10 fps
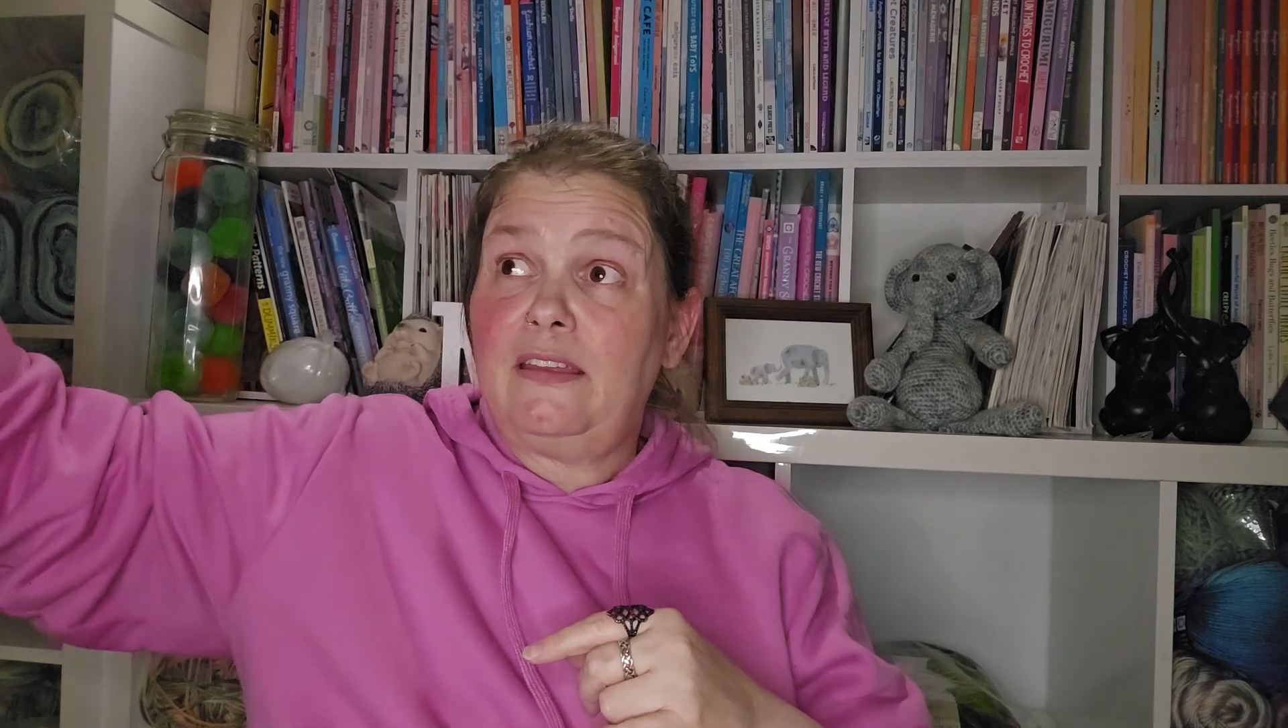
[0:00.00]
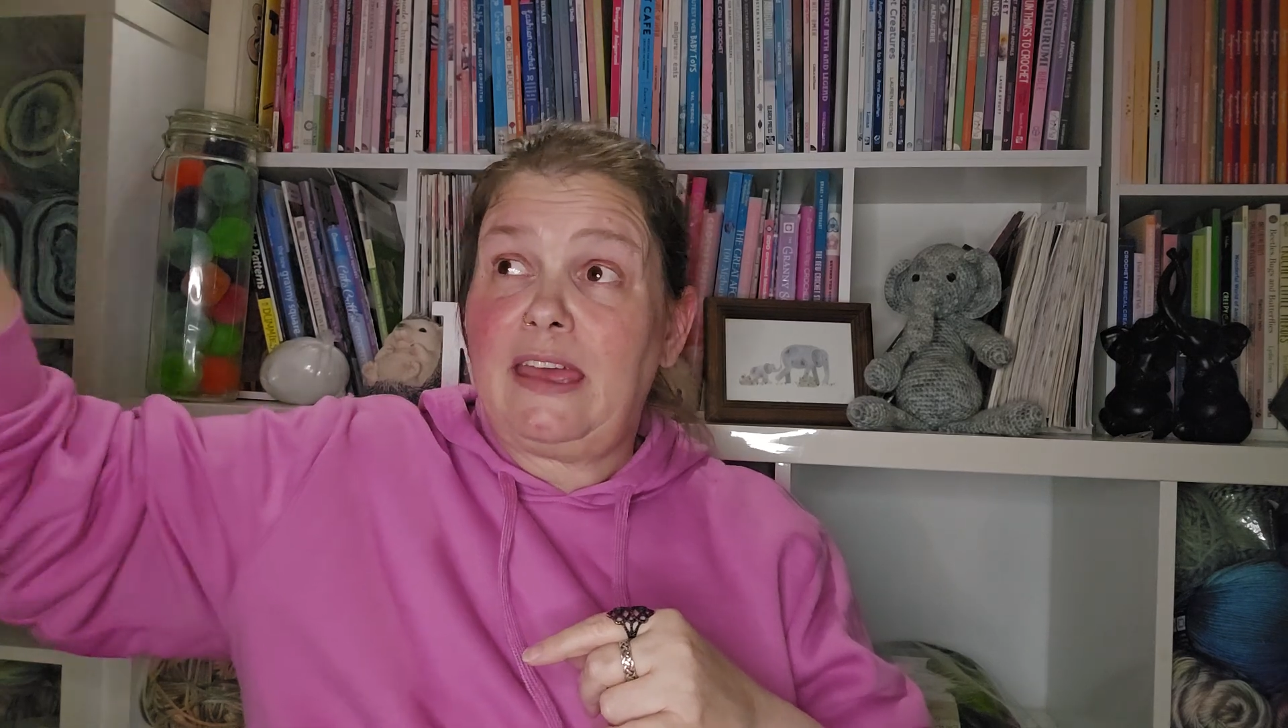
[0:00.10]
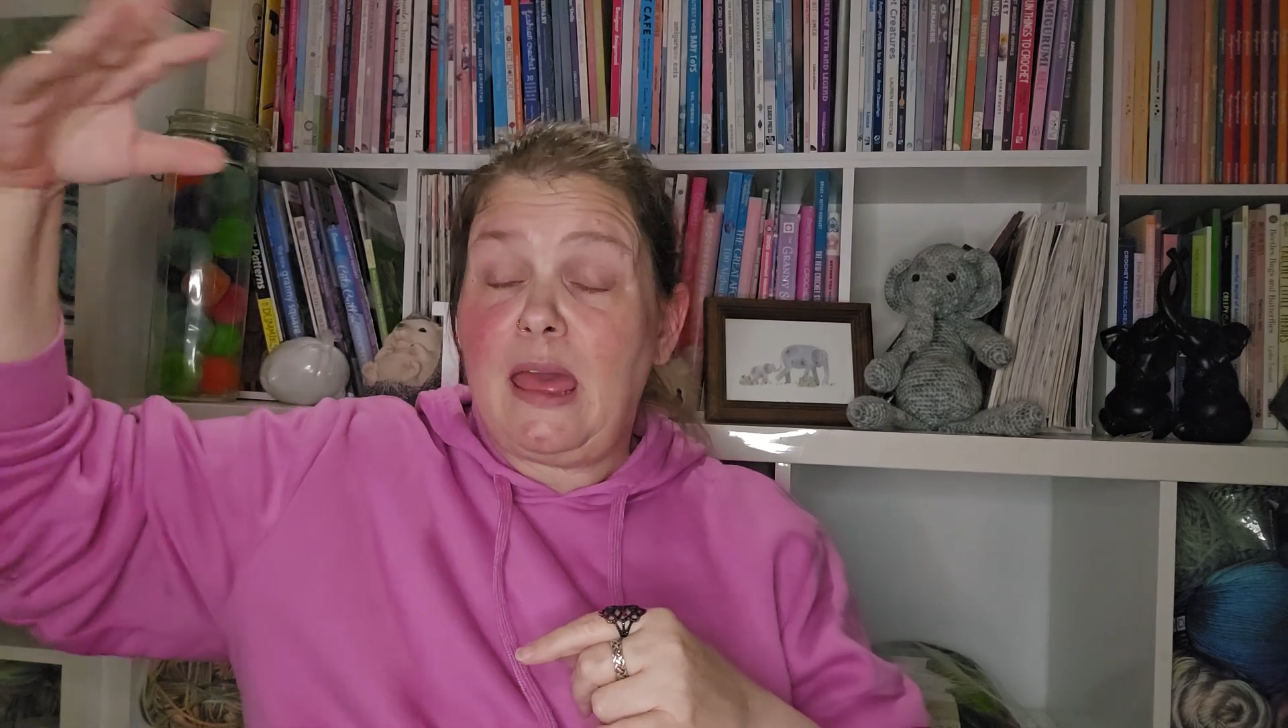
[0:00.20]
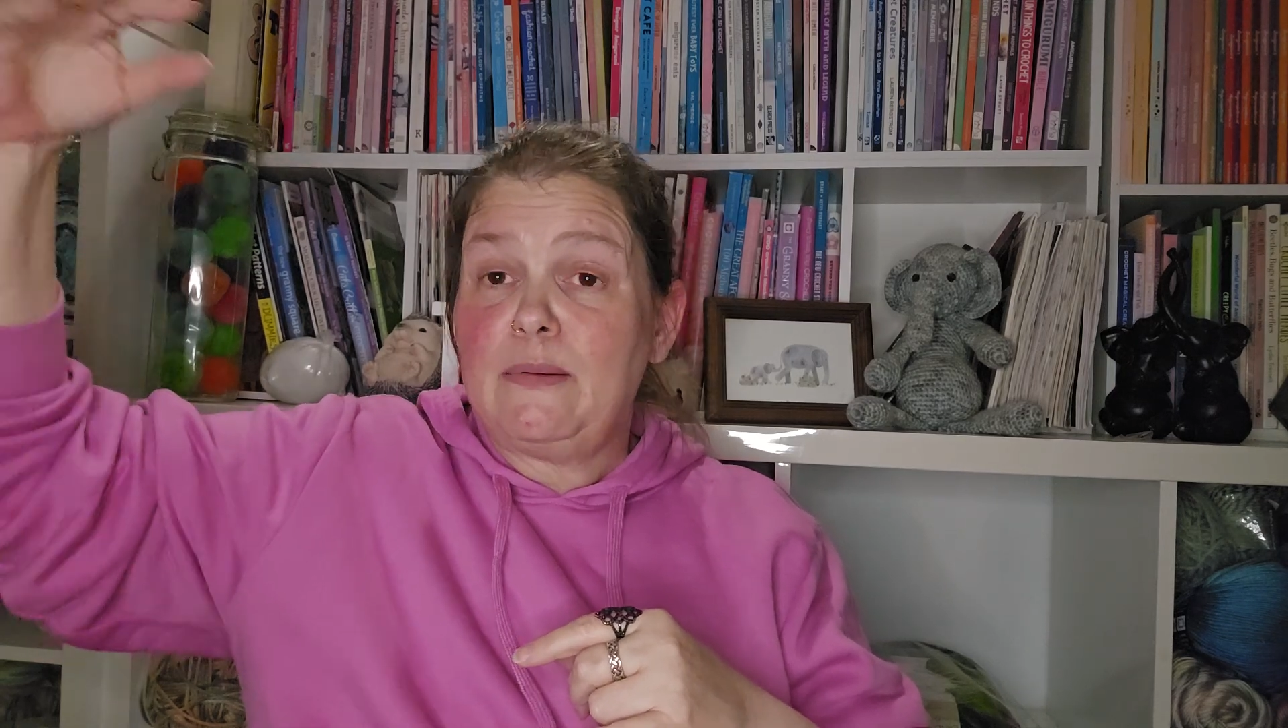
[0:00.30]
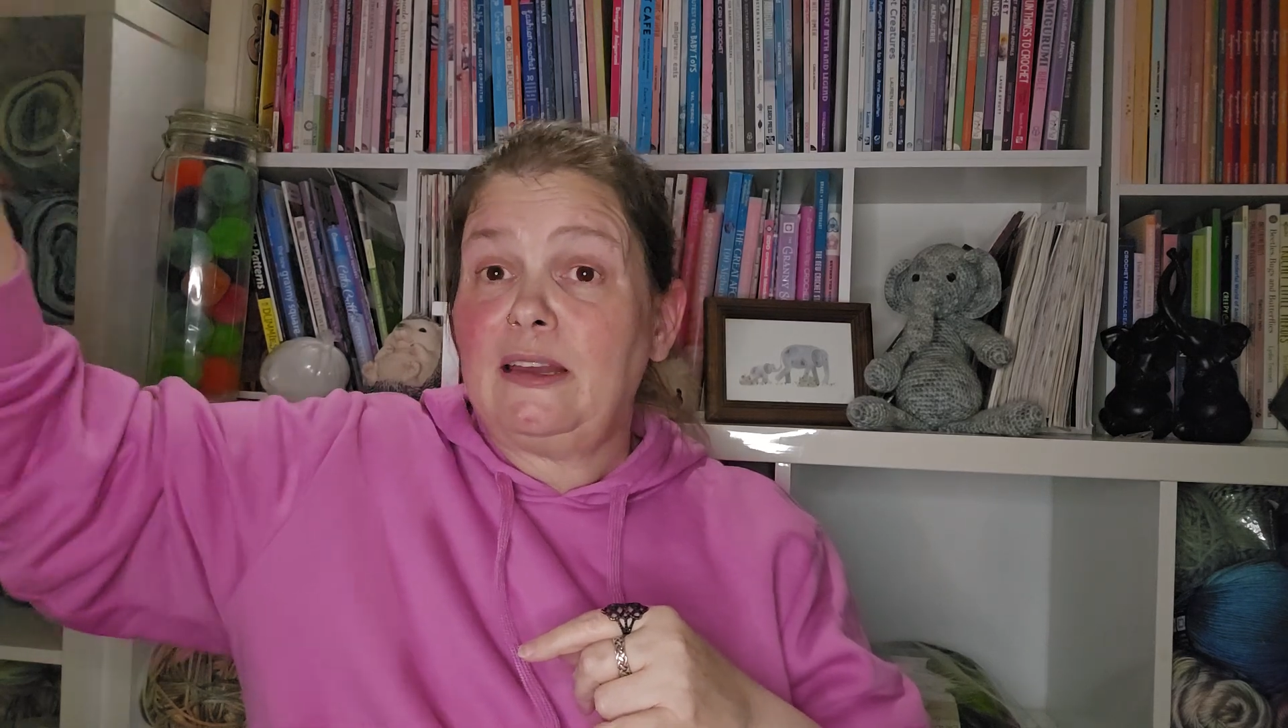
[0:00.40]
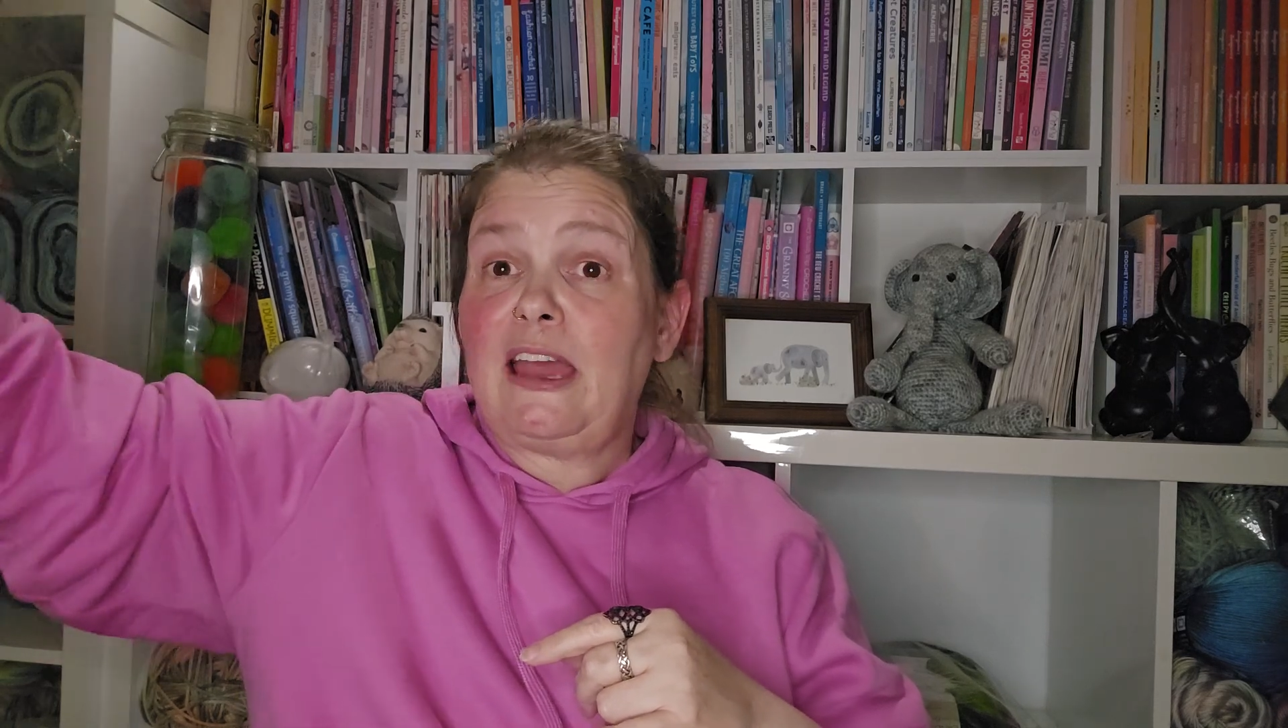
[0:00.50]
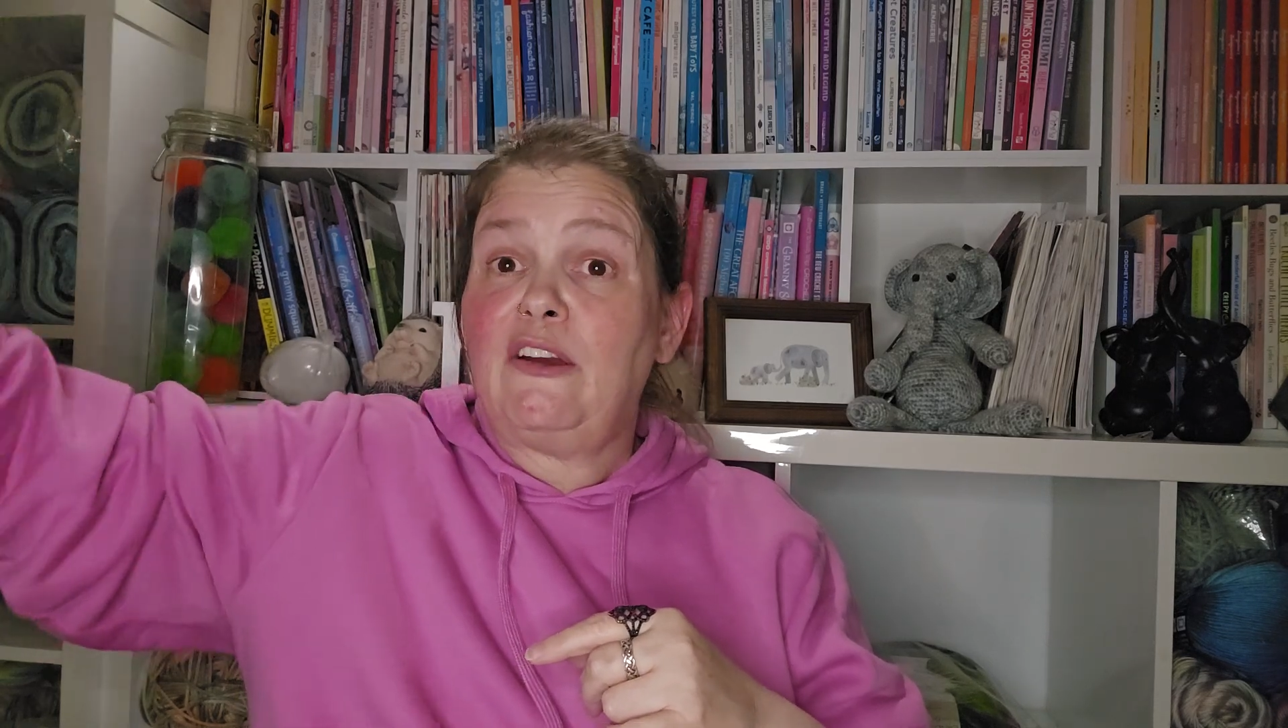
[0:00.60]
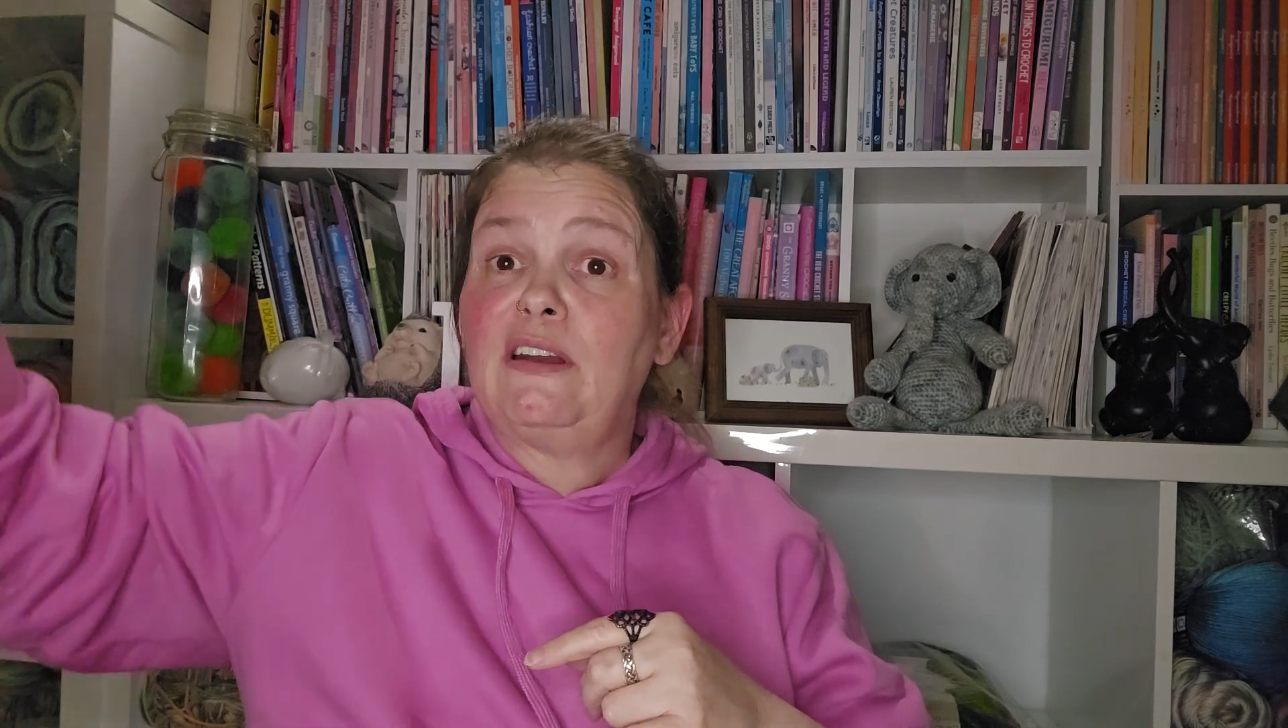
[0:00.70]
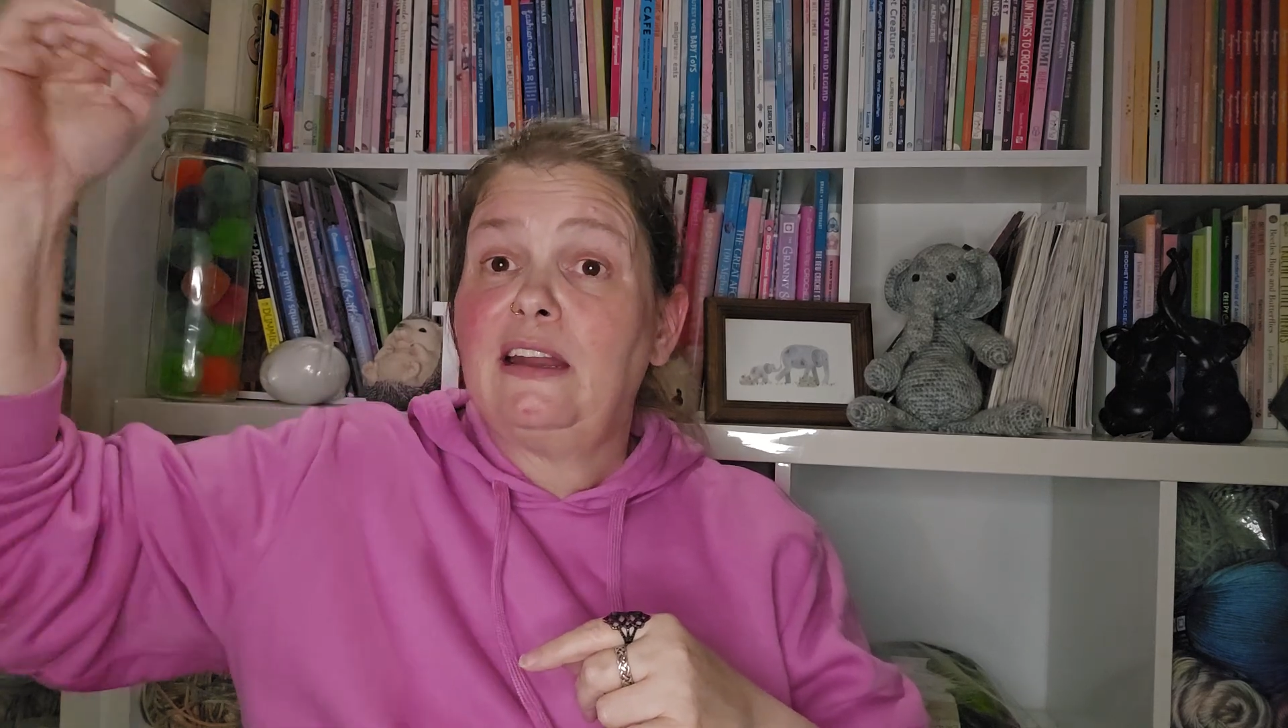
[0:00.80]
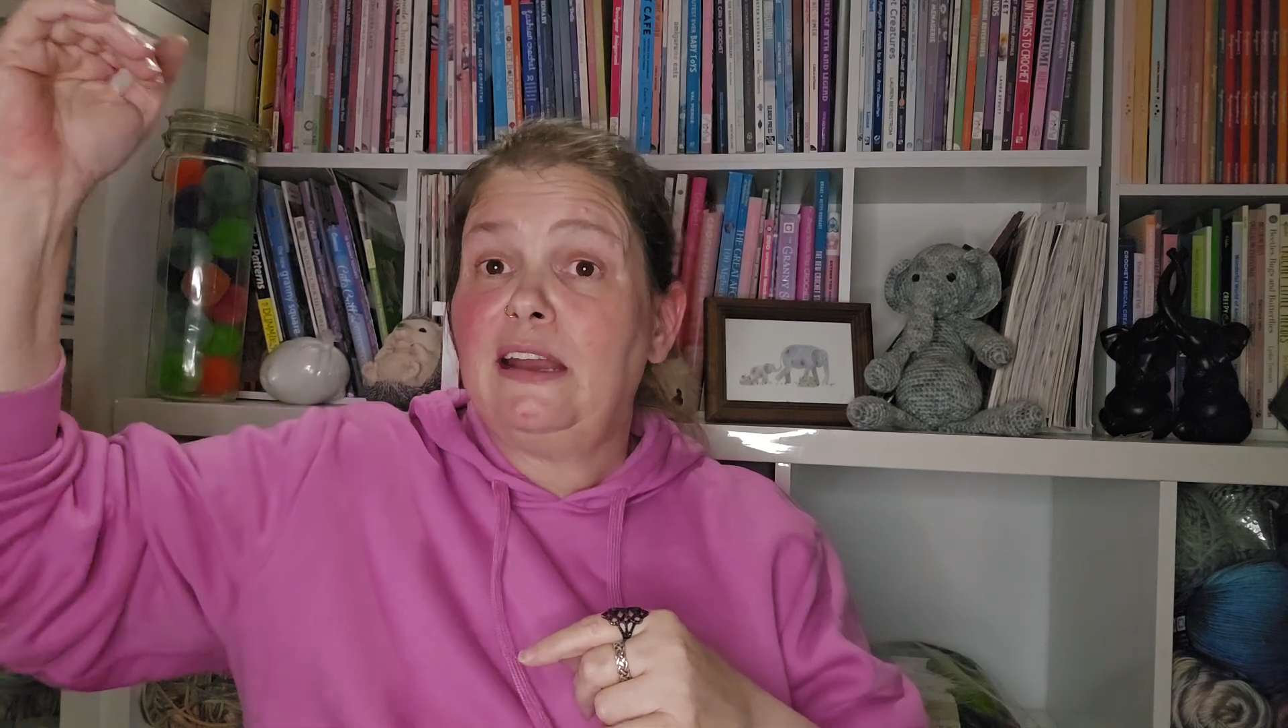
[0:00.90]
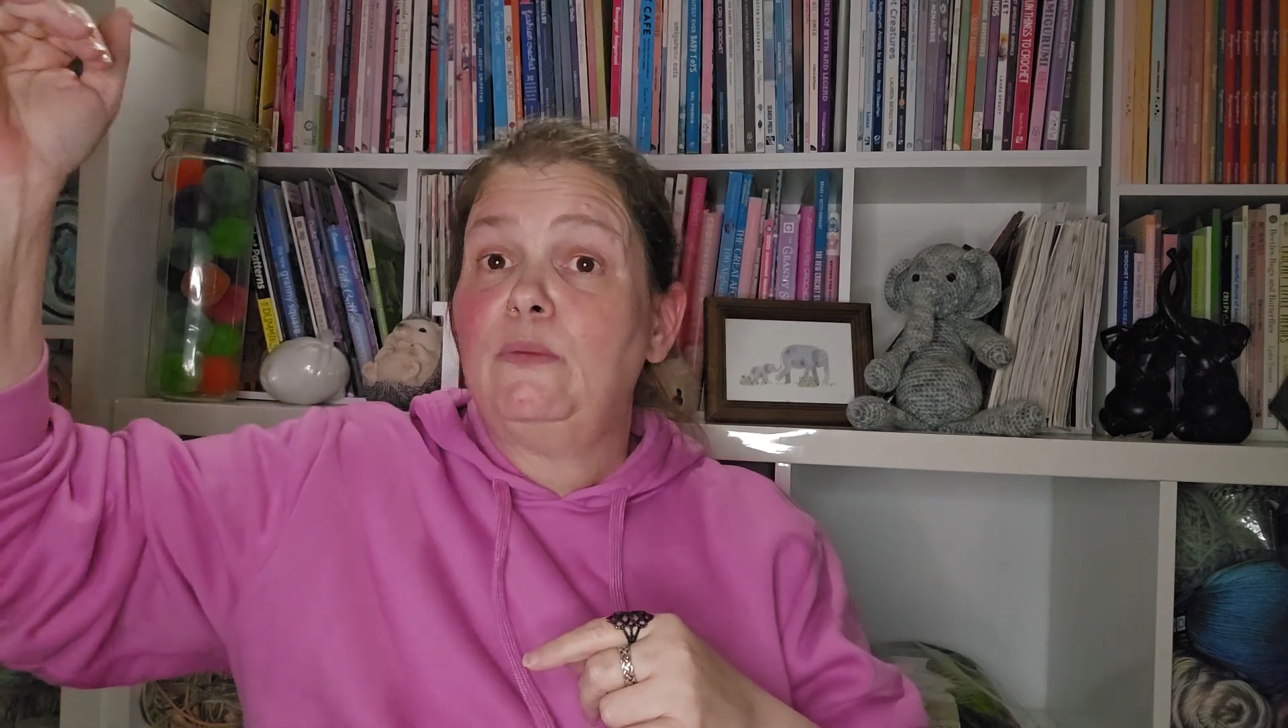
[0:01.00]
cabin currently